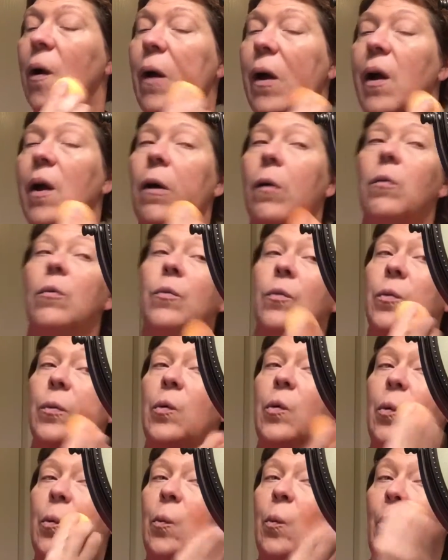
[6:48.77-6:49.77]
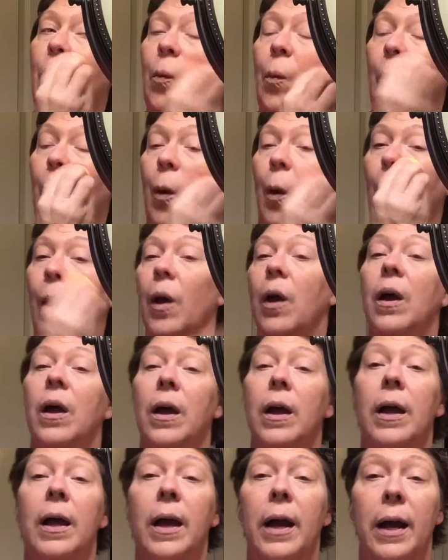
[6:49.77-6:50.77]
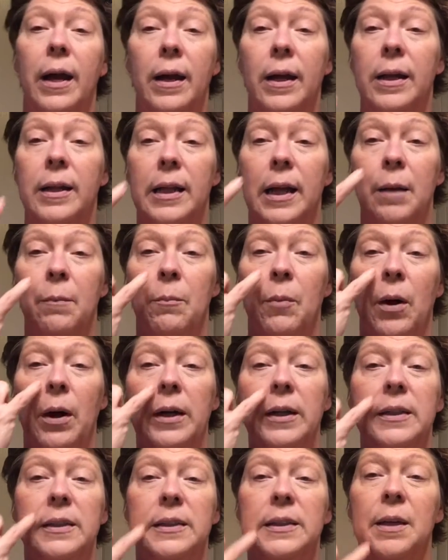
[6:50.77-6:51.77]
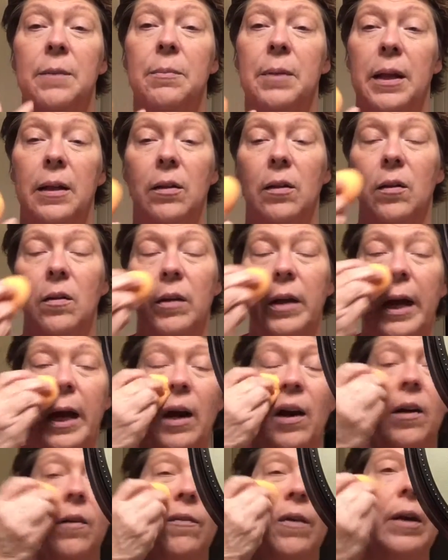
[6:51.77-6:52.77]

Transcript: out. And that brightens up that little area